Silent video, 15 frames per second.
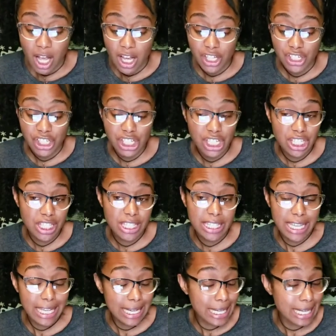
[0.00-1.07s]

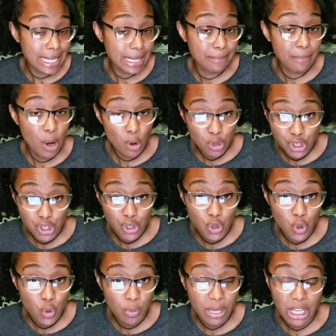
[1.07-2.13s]
She's getting
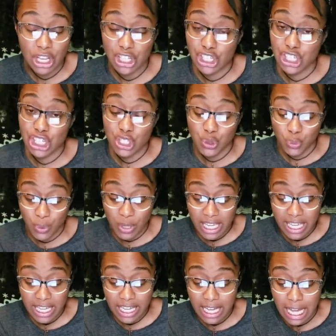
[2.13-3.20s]
emotional because she's
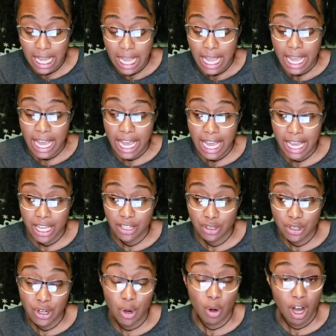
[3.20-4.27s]
weak and,
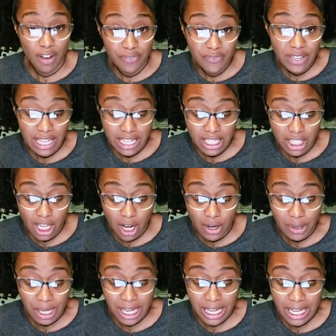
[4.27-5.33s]
you know, her feet is
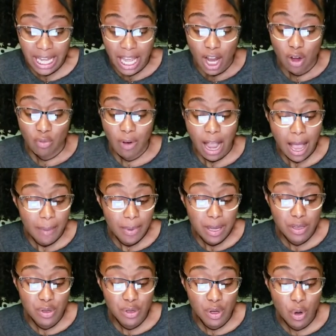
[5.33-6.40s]
hurting. Robin,
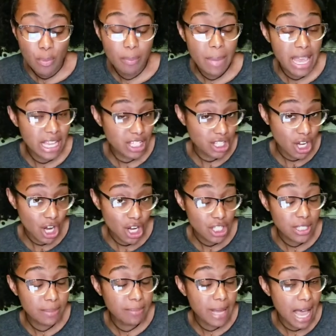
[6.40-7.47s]
you know, makes her
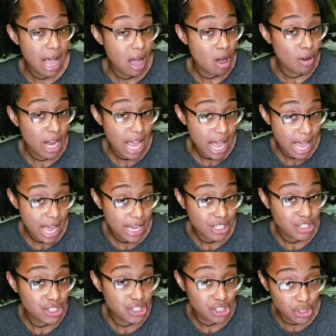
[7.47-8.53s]
some
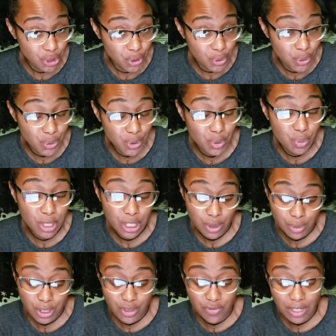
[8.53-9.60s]
cowhide shoes, which
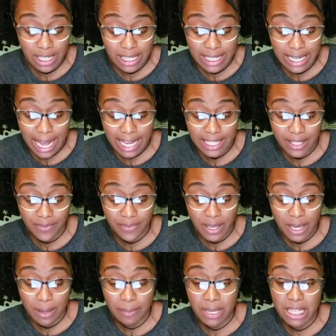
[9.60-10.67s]
was really nice of
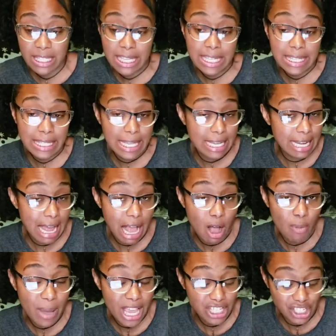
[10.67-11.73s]
him because he's seen how
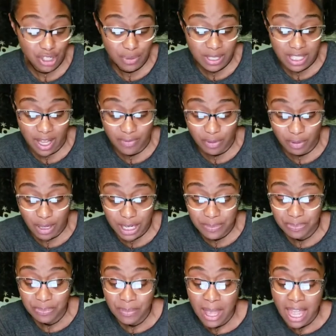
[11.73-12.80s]
bad she was suffering.
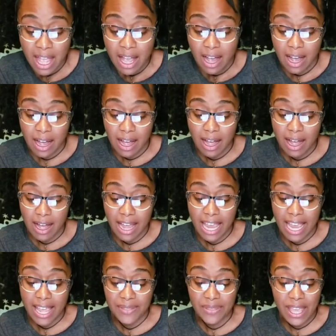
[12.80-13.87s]

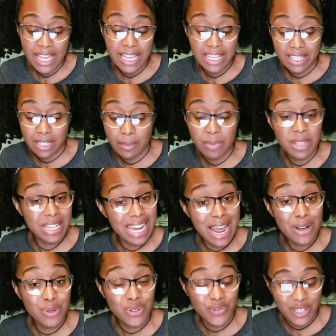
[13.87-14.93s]
And they eat some of the
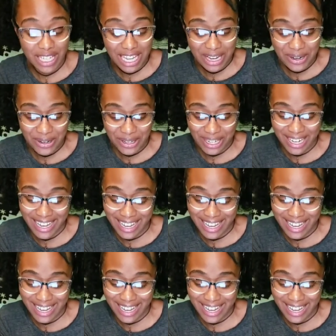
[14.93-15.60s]
nettles for dinner.